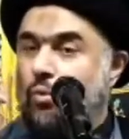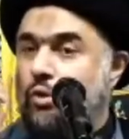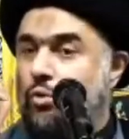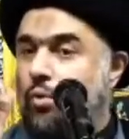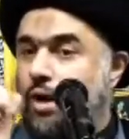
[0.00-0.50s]

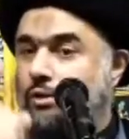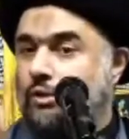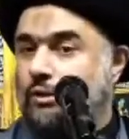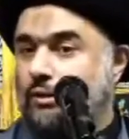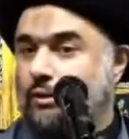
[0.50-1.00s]
When you
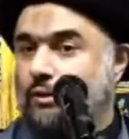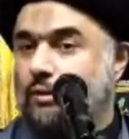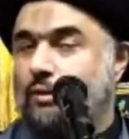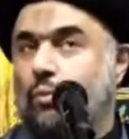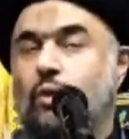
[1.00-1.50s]

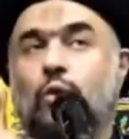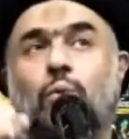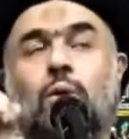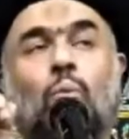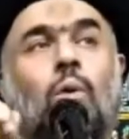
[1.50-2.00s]

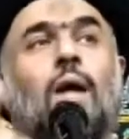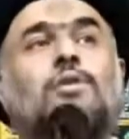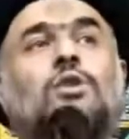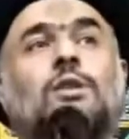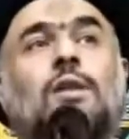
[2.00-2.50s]
were
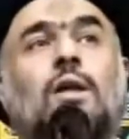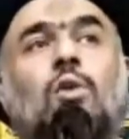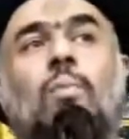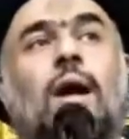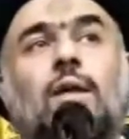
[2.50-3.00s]
watching the
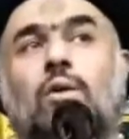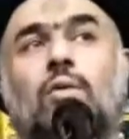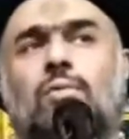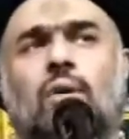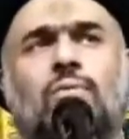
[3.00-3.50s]

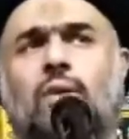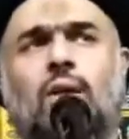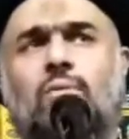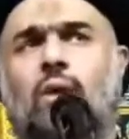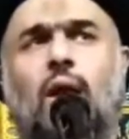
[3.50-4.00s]
commander of the
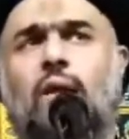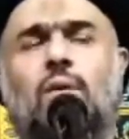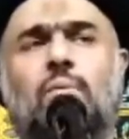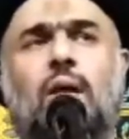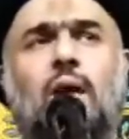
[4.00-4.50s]
faithful,
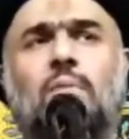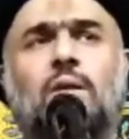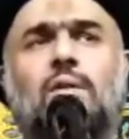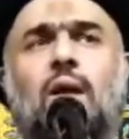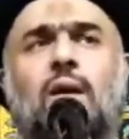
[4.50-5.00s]
Ali ibn
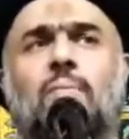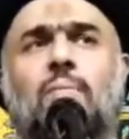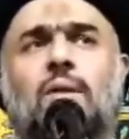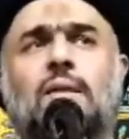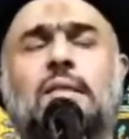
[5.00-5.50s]
Abi Talib,
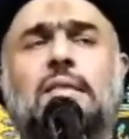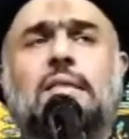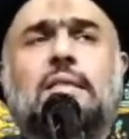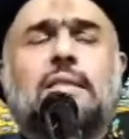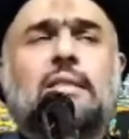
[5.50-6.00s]

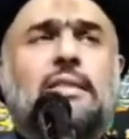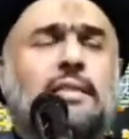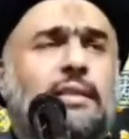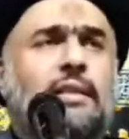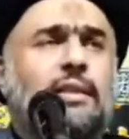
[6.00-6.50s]

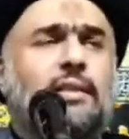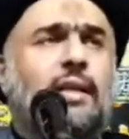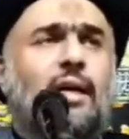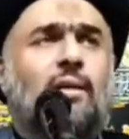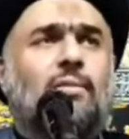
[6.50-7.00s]
sitting
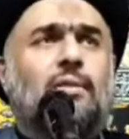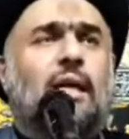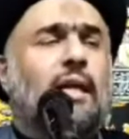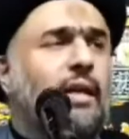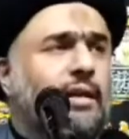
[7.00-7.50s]
down
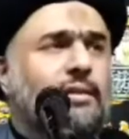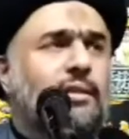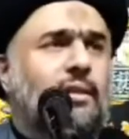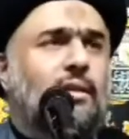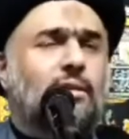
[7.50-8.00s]
and
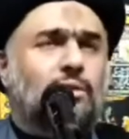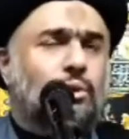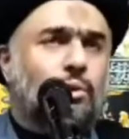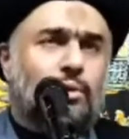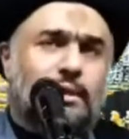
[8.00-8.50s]
listening to
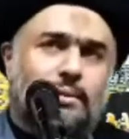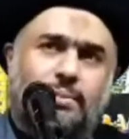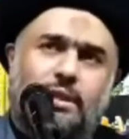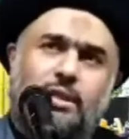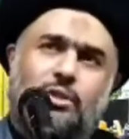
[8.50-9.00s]
your
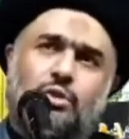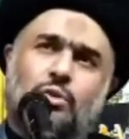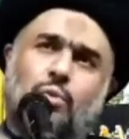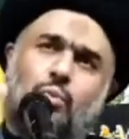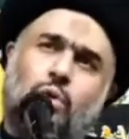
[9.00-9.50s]

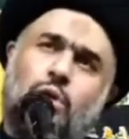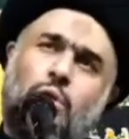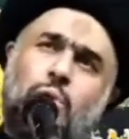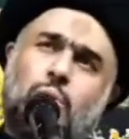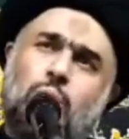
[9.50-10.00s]
speech, when
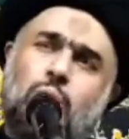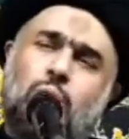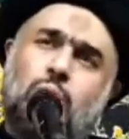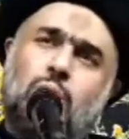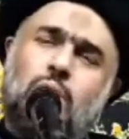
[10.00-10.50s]
you
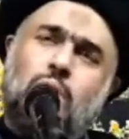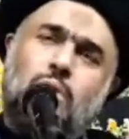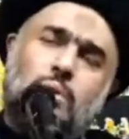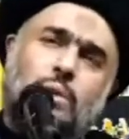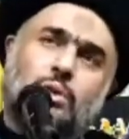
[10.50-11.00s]

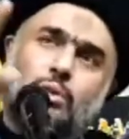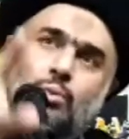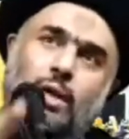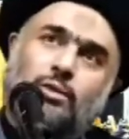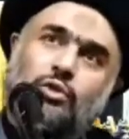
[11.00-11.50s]
used to
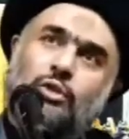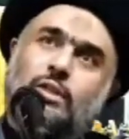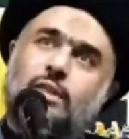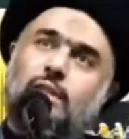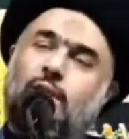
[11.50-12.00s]
watch